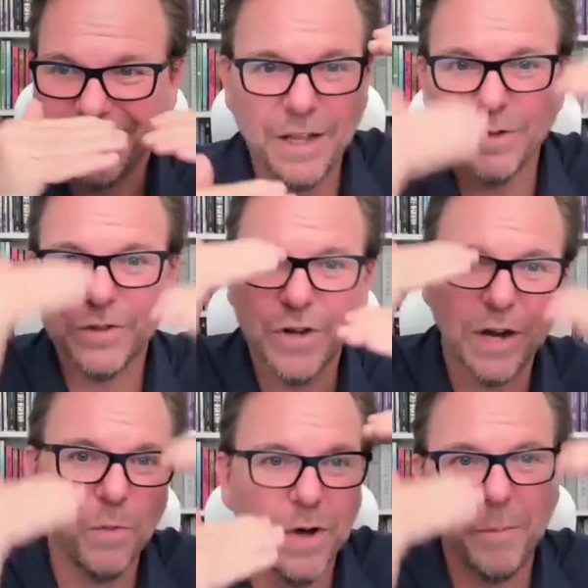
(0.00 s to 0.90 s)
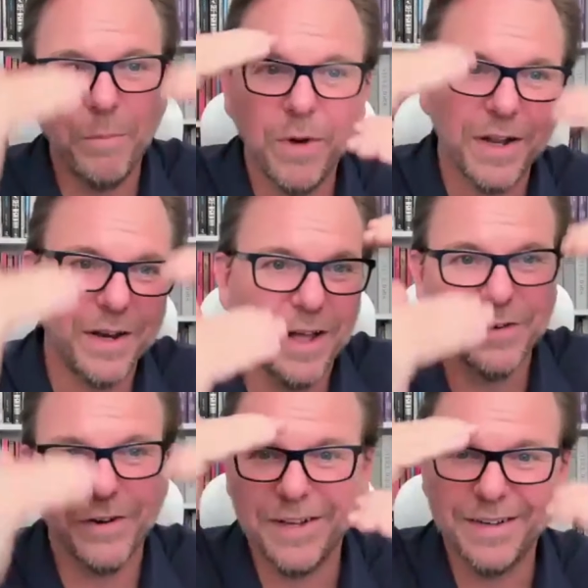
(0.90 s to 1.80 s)
And you'll try to one-up one
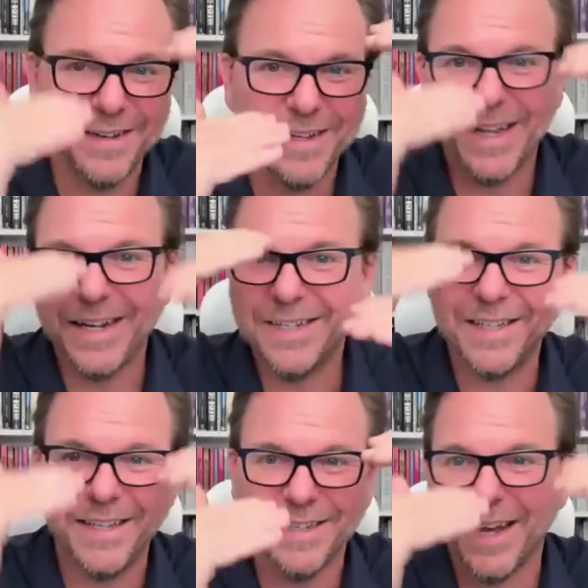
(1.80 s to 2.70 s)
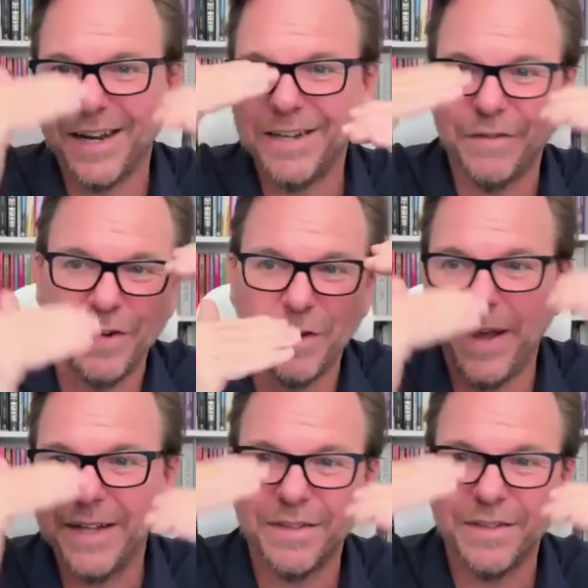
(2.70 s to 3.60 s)
another and get into these kind of different
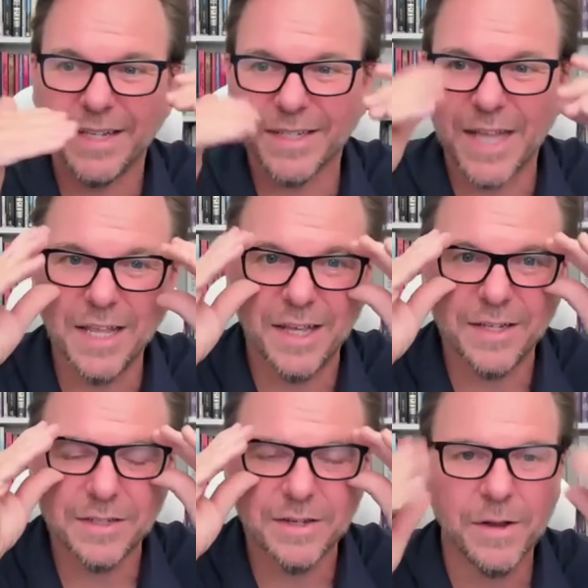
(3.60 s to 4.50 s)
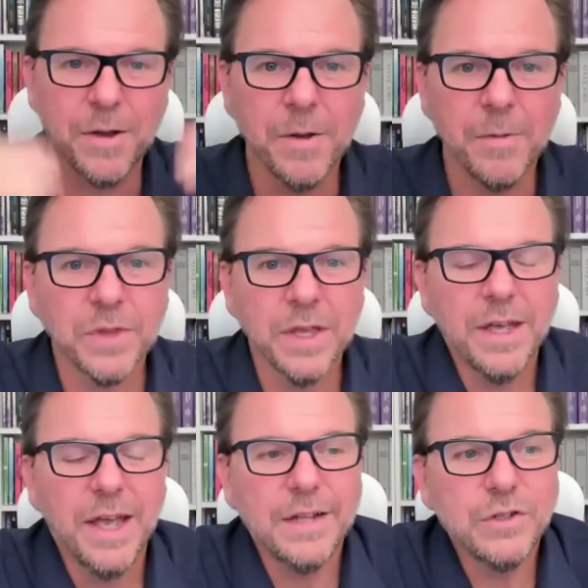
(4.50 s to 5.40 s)
debates and things like this.
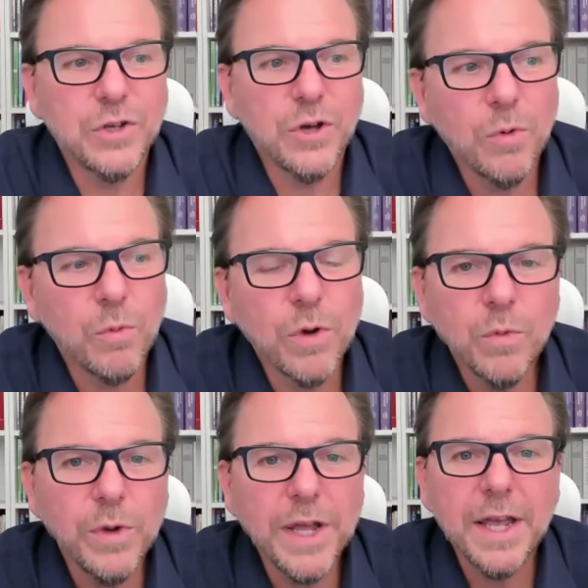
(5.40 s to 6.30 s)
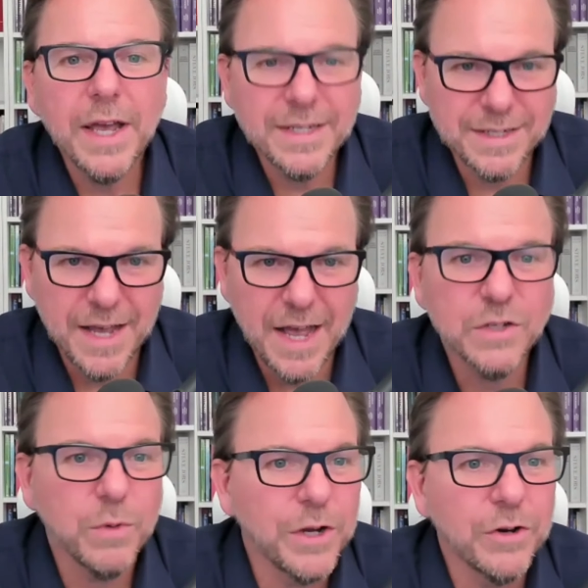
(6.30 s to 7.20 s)
And so when we
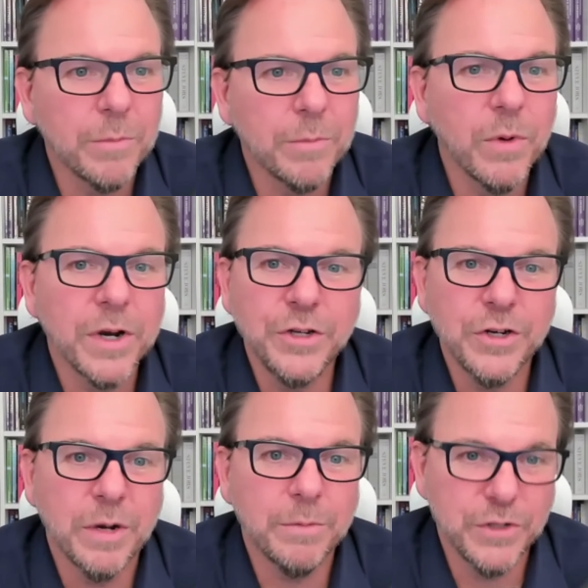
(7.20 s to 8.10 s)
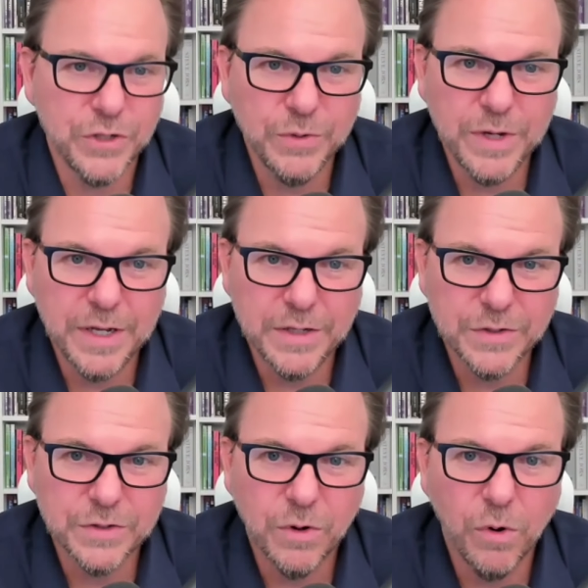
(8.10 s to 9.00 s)
assess what your number one and your number two
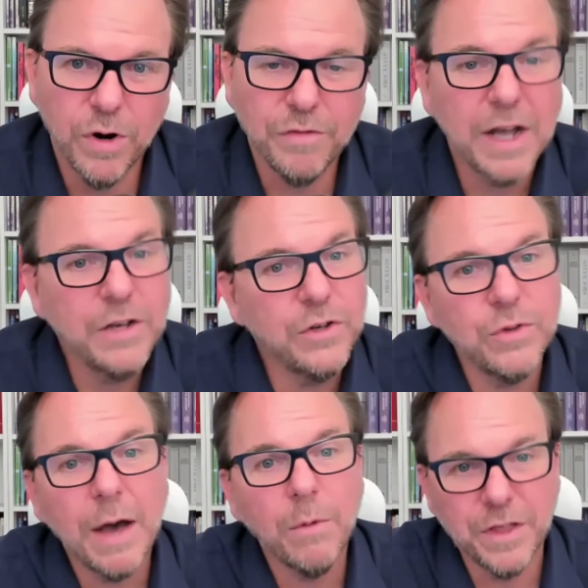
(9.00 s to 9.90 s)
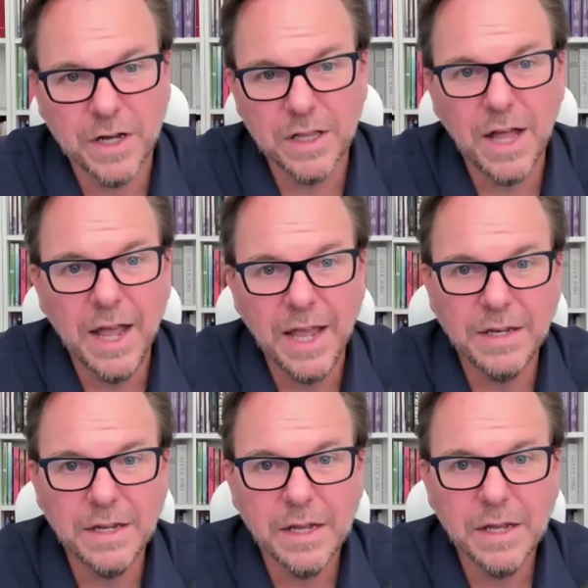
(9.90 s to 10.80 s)
is, or if I do that with a
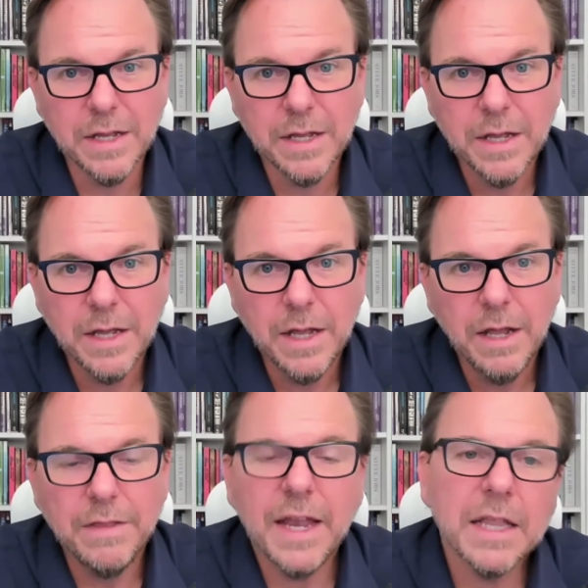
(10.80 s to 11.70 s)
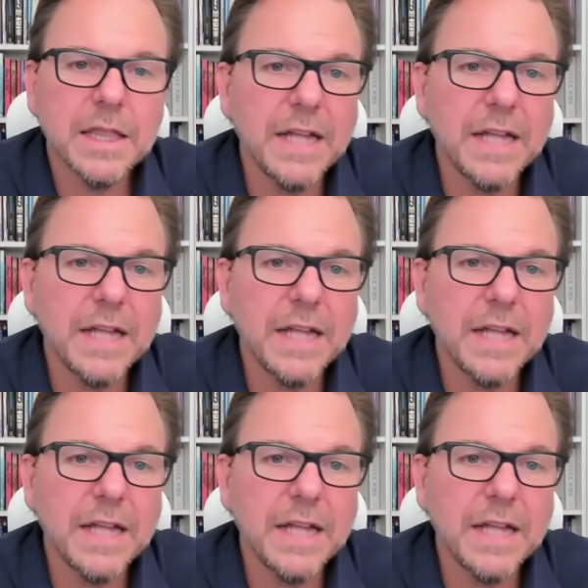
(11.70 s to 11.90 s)
client, then it